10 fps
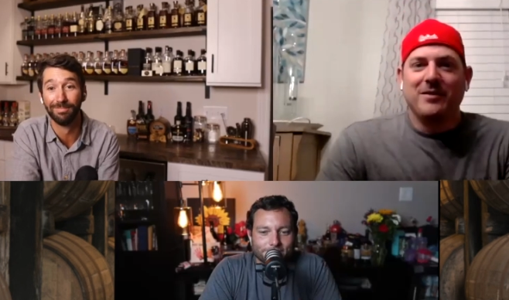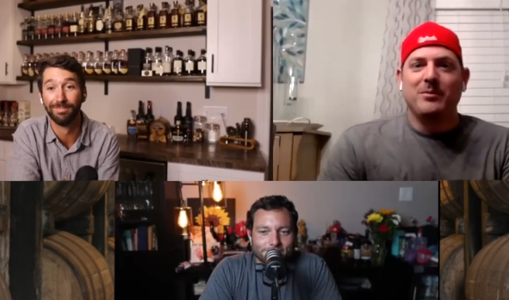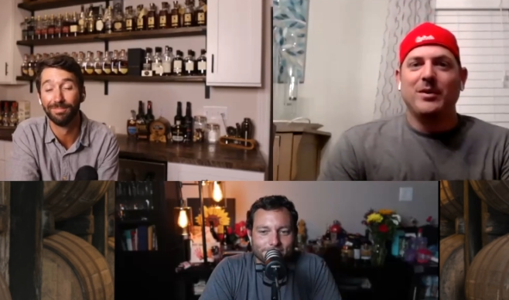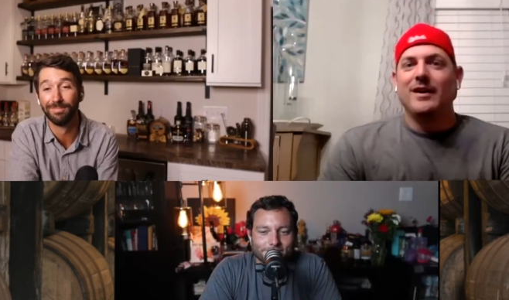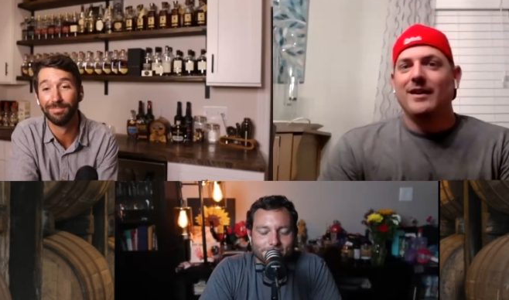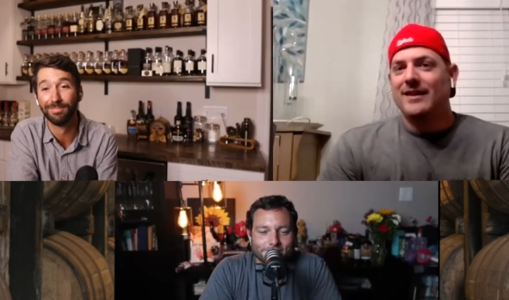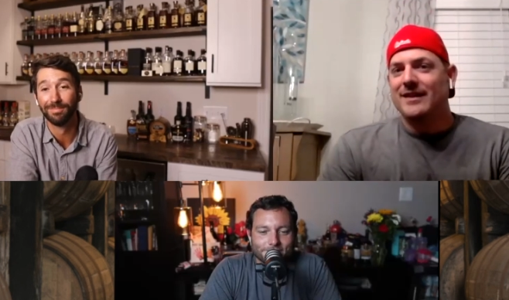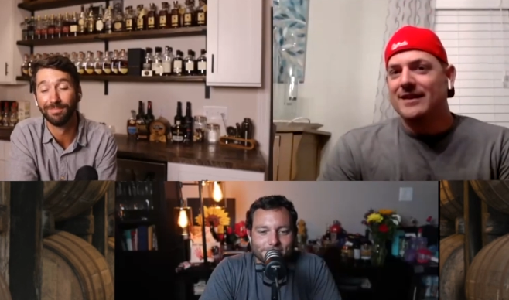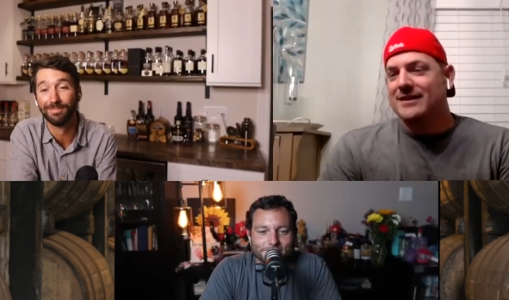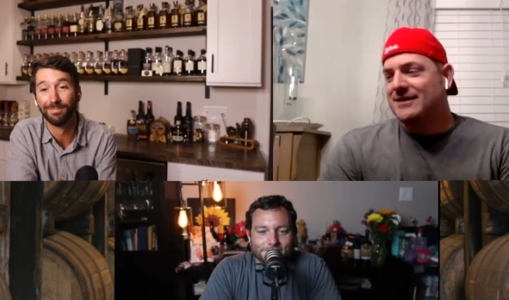Speaker 1: but
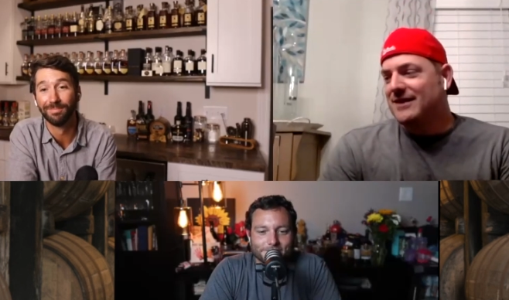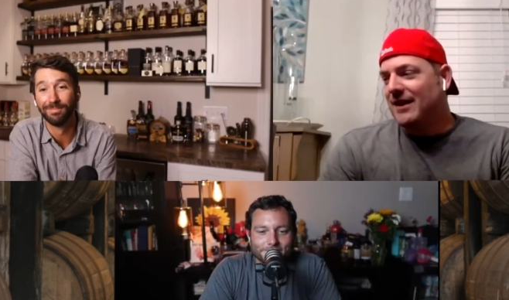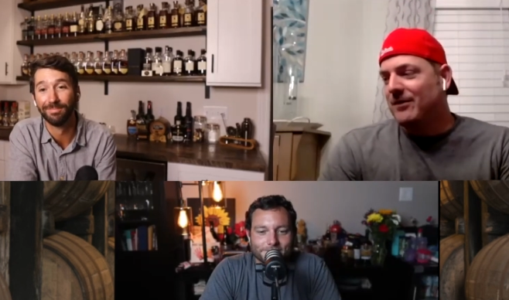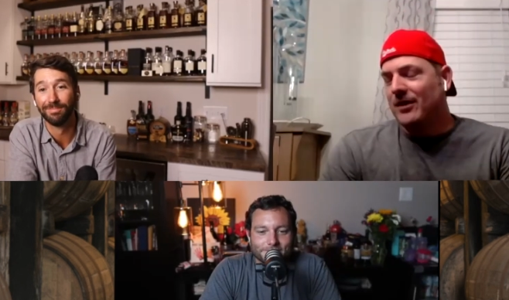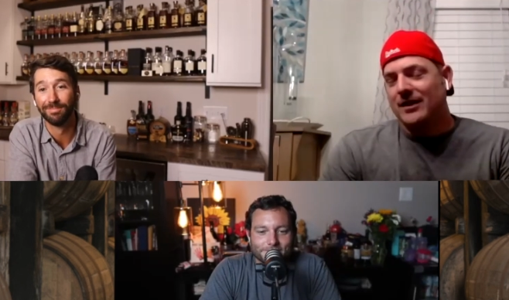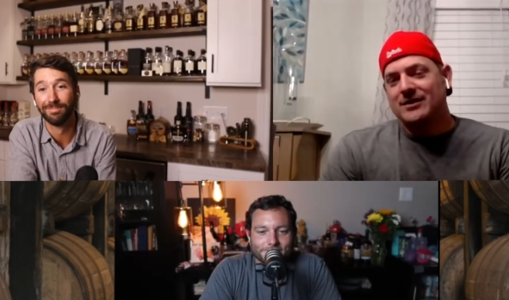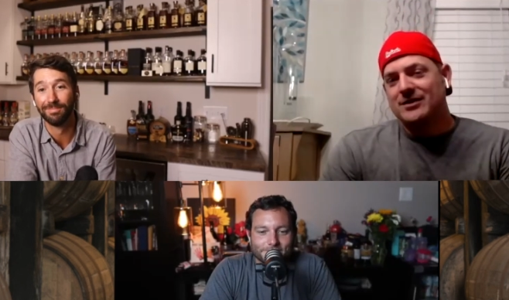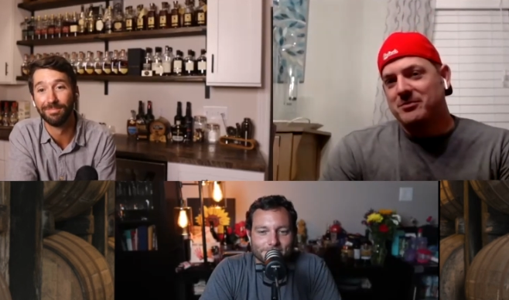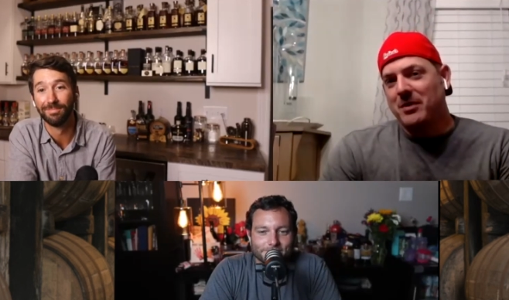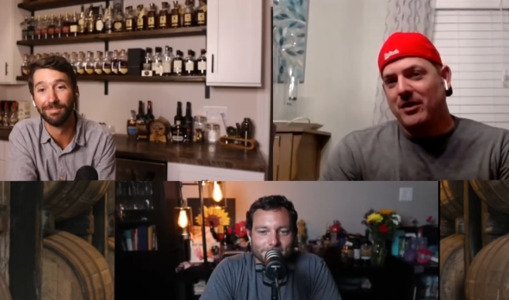this I feel like is
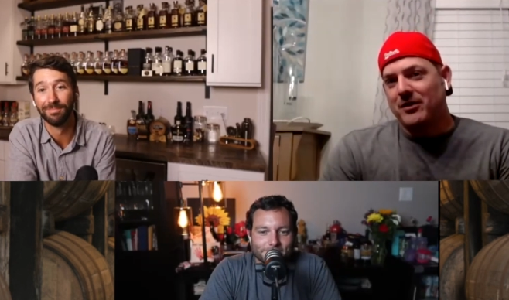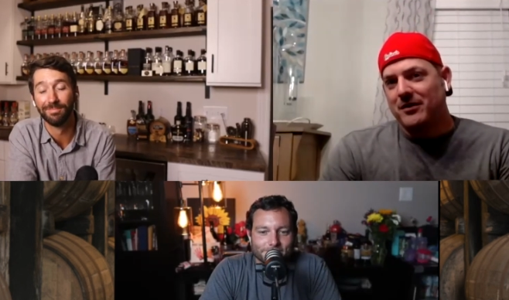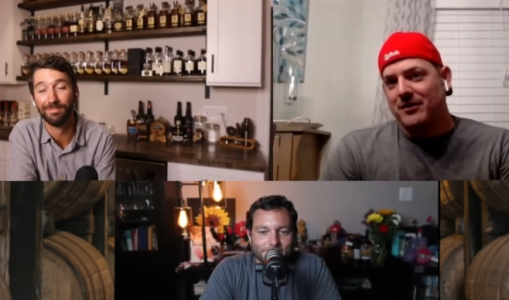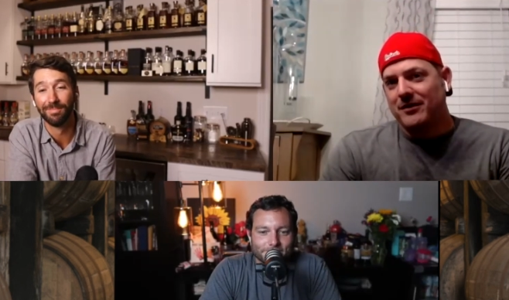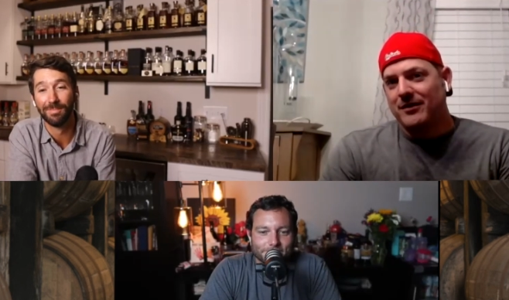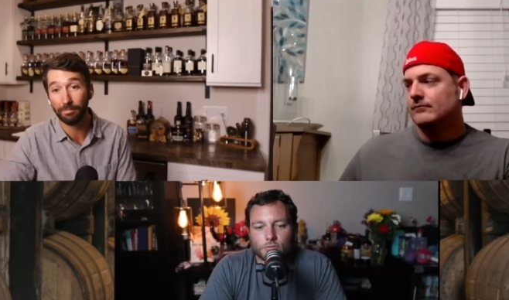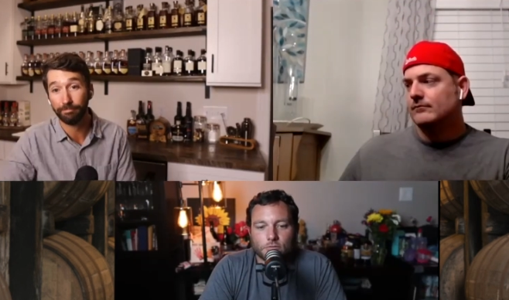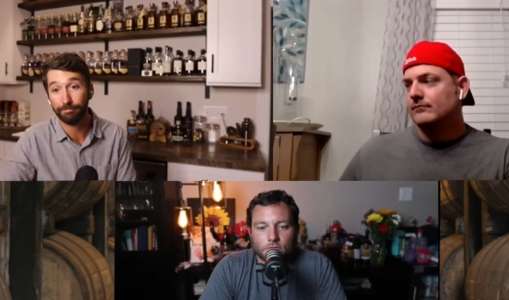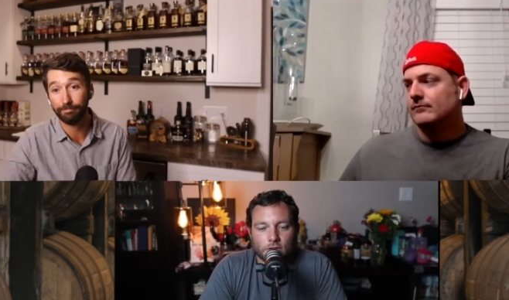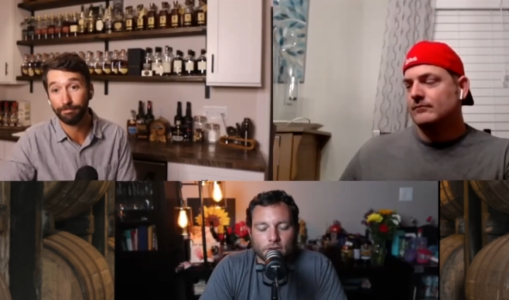better.
Speaker 2: If
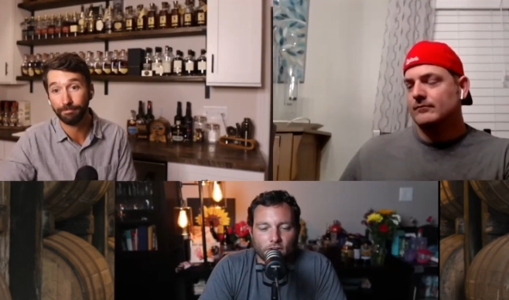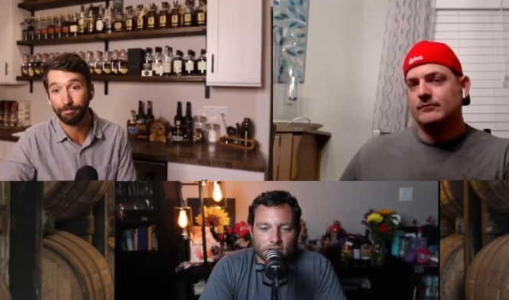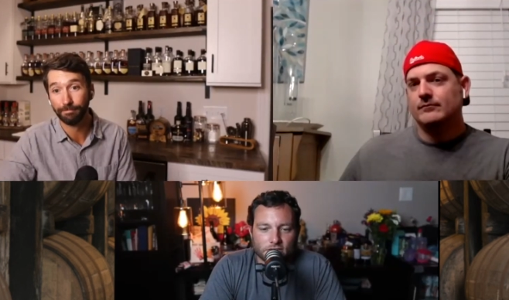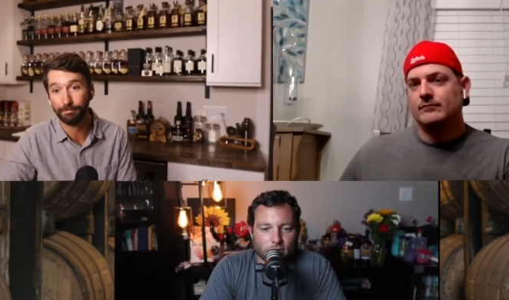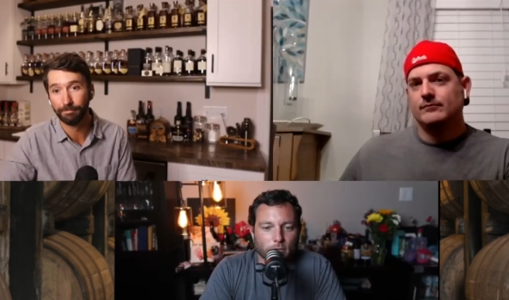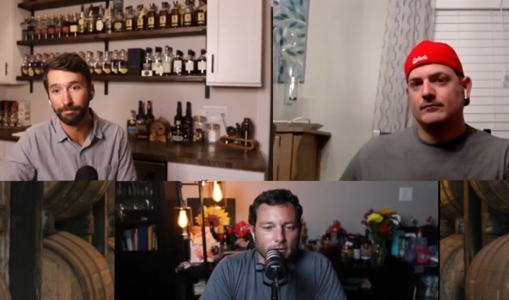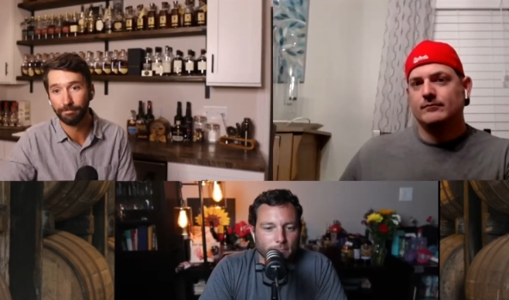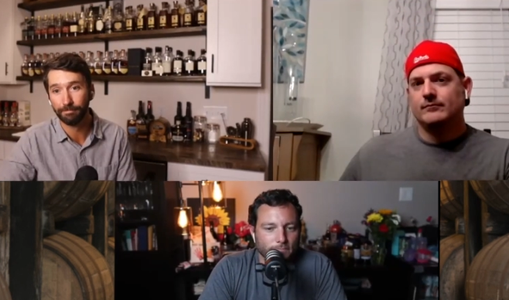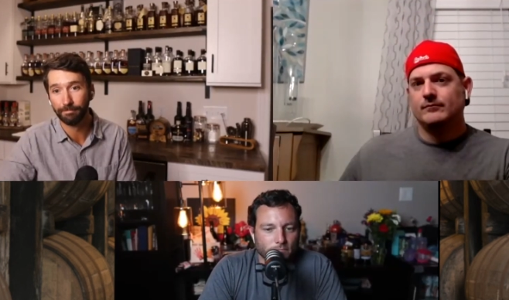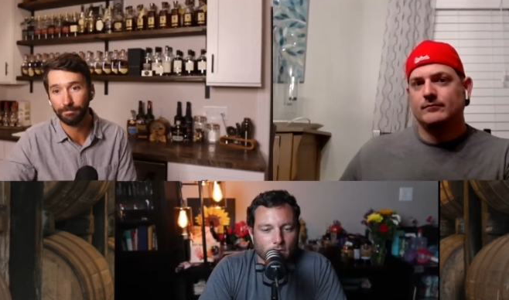I can sum it up,
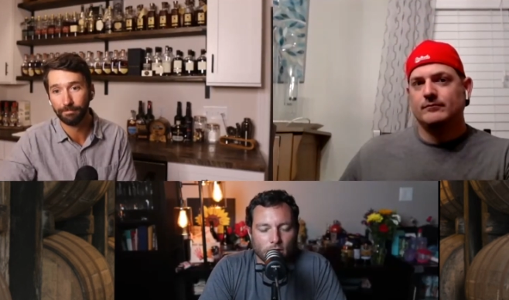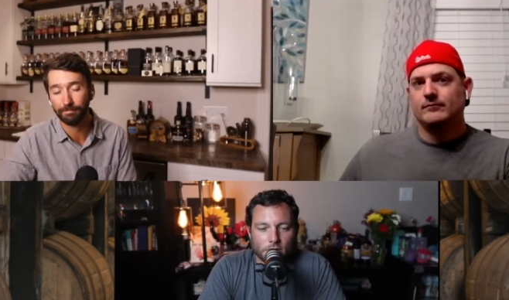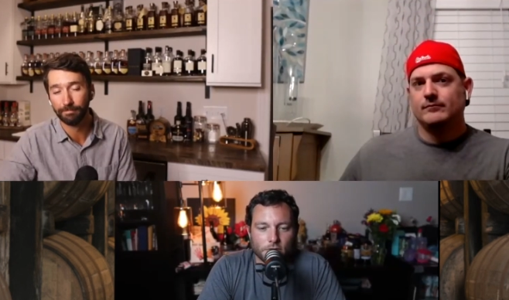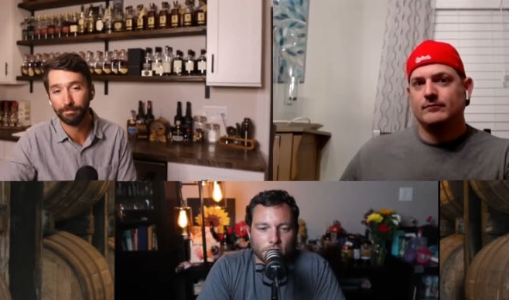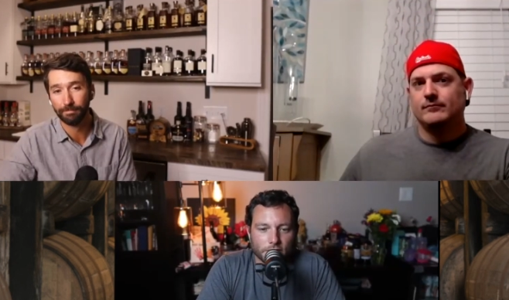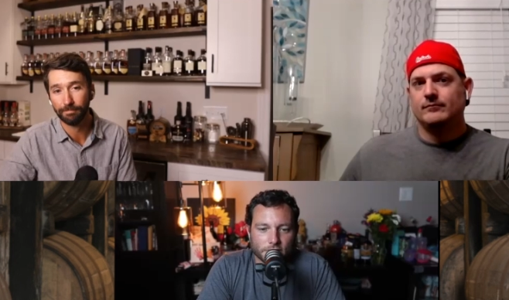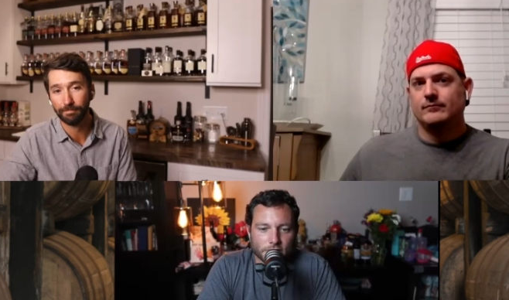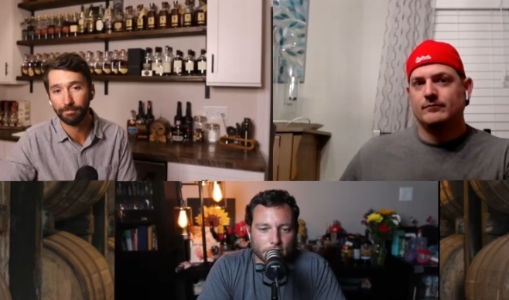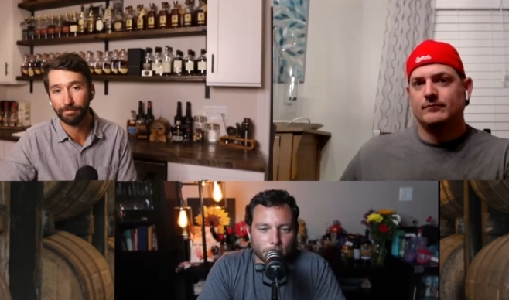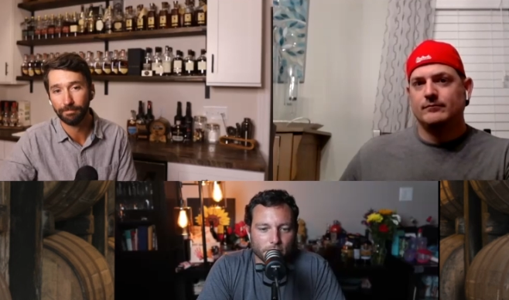and you guys can tell me if
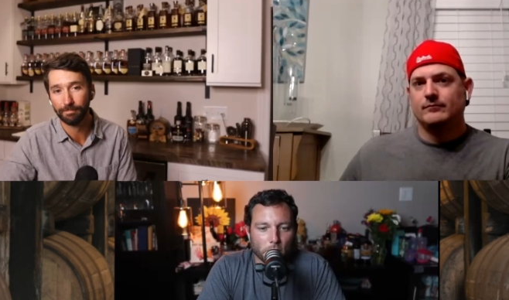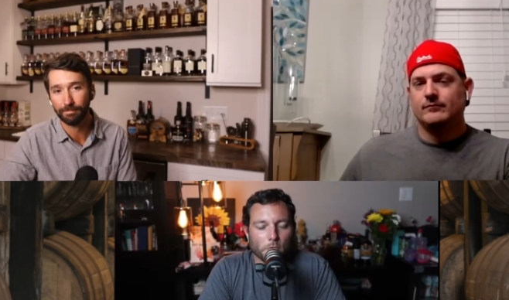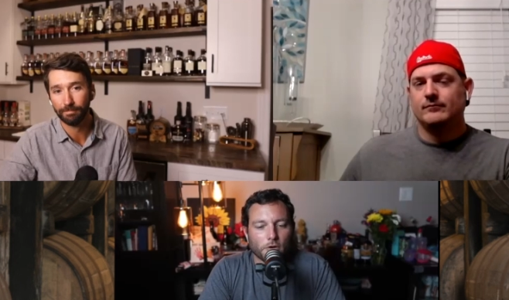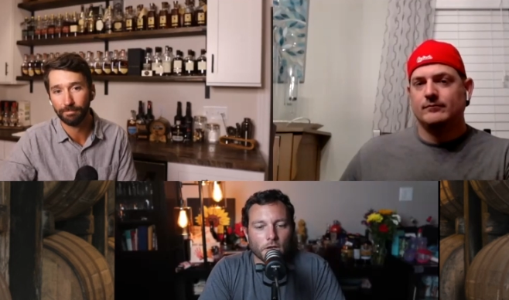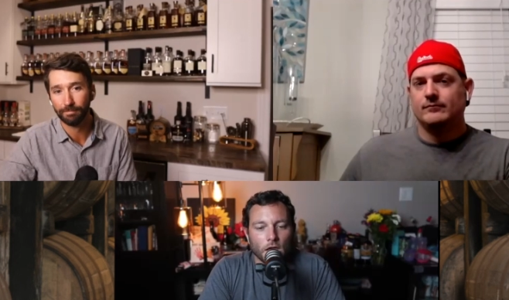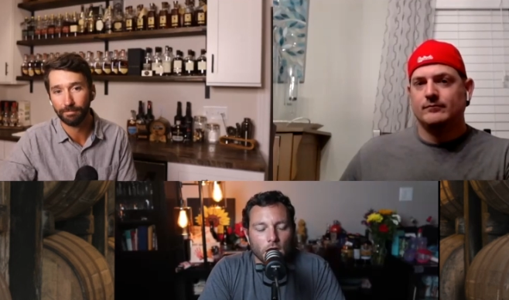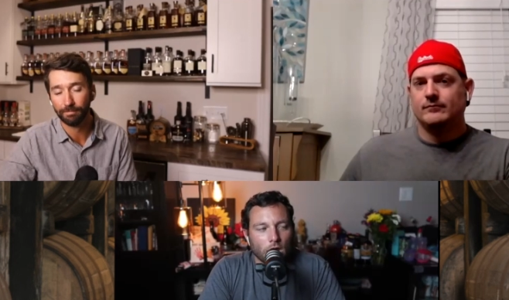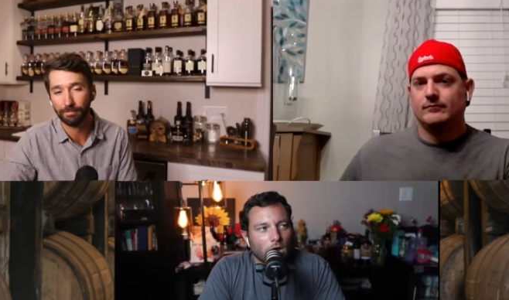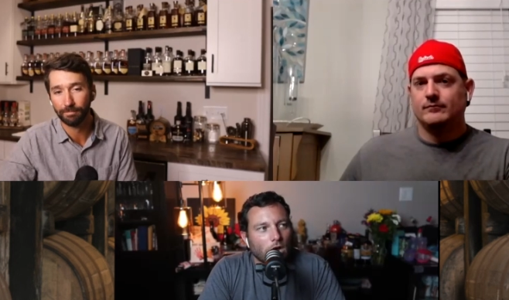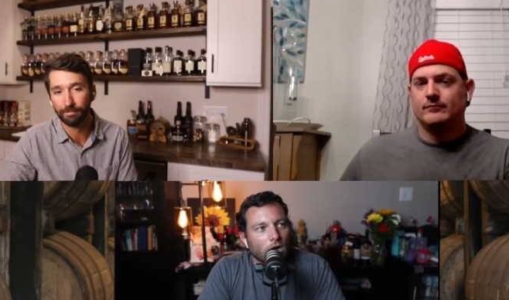I'm wrong.
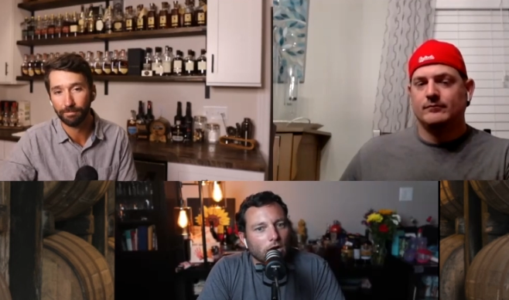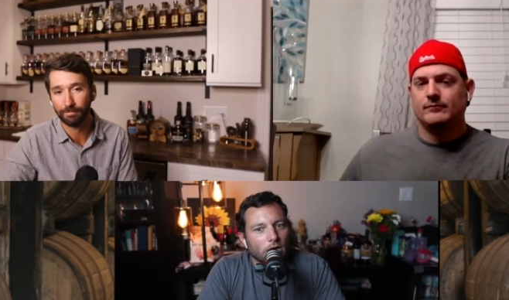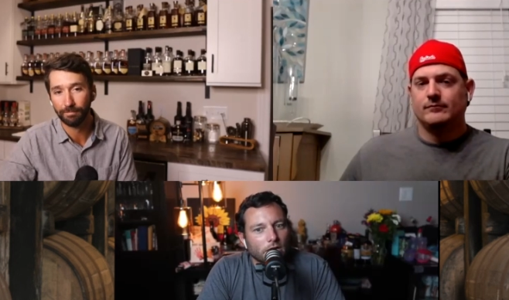Uh,